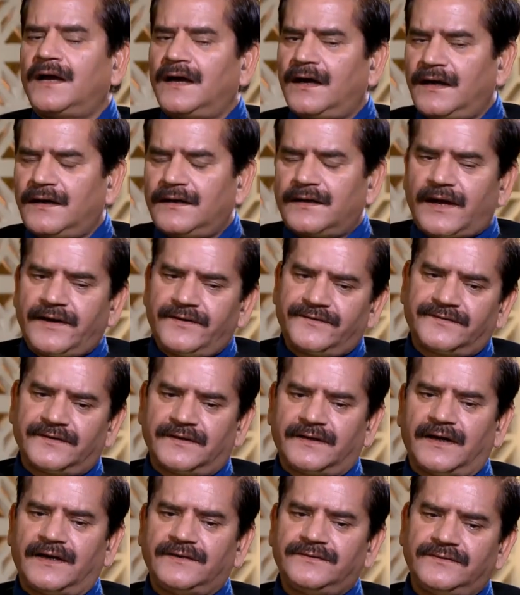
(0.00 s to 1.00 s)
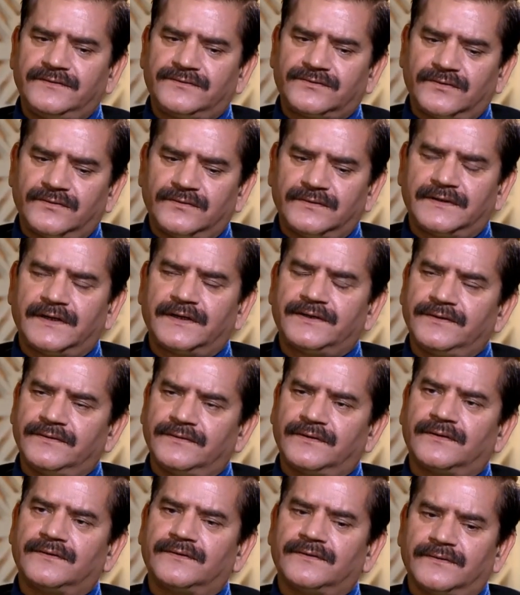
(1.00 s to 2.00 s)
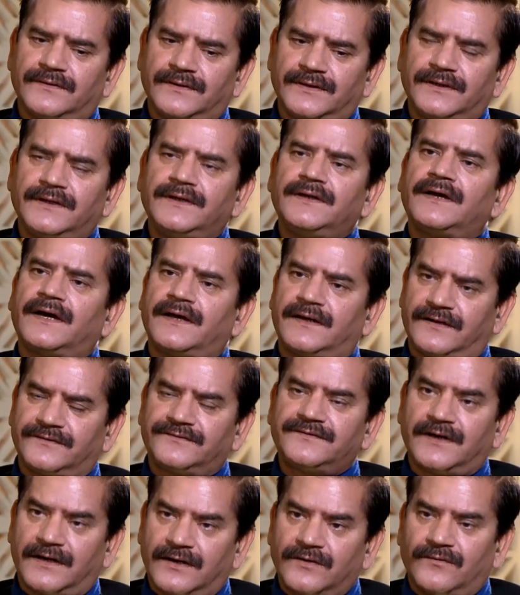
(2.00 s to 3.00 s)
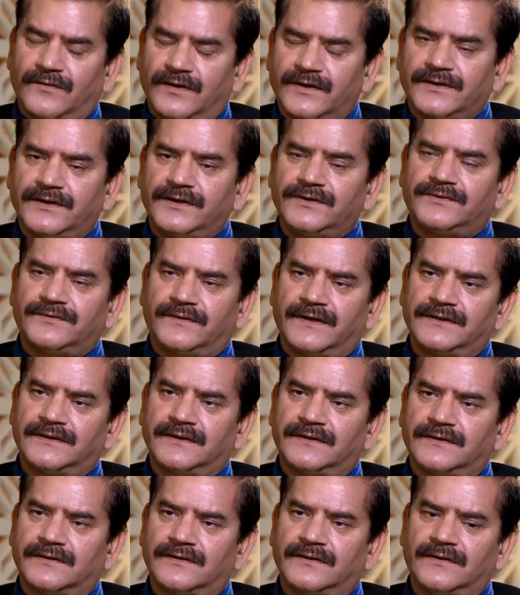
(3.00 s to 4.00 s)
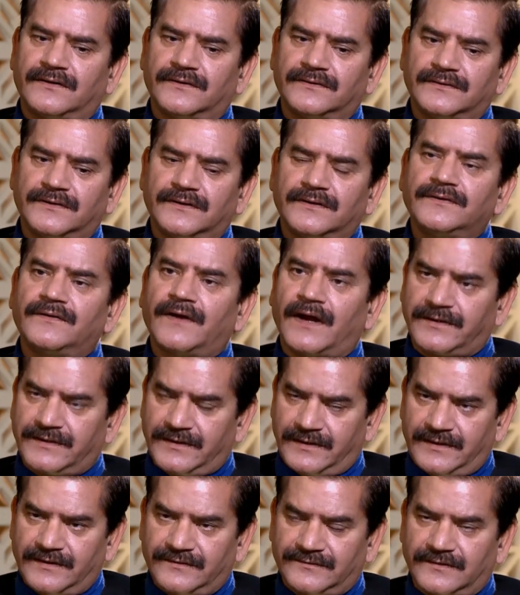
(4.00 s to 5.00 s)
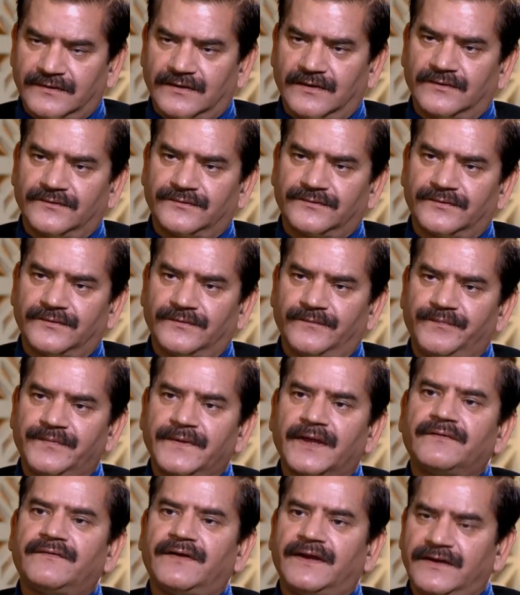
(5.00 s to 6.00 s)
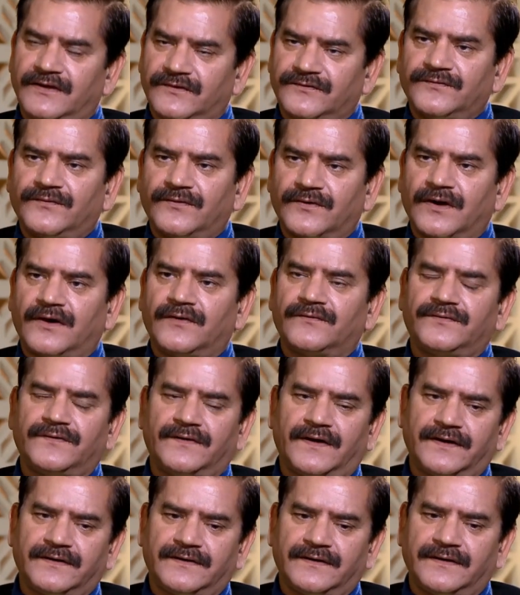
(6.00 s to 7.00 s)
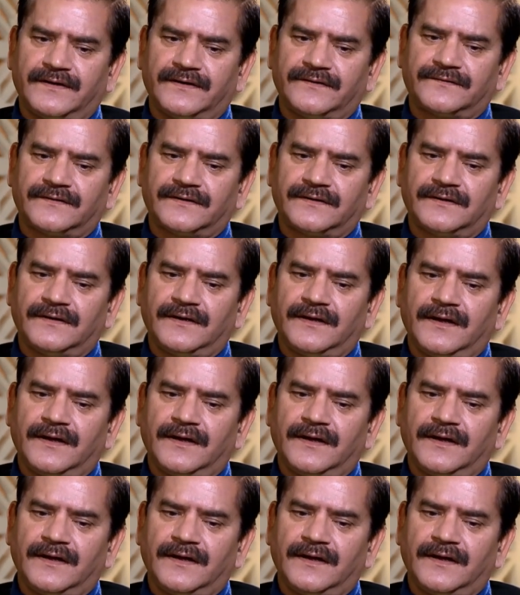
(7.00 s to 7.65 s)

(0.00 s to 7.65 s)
Uh, right, sir. As you told that you know India and Russia are working together on the United Nations also various fora of United Nations.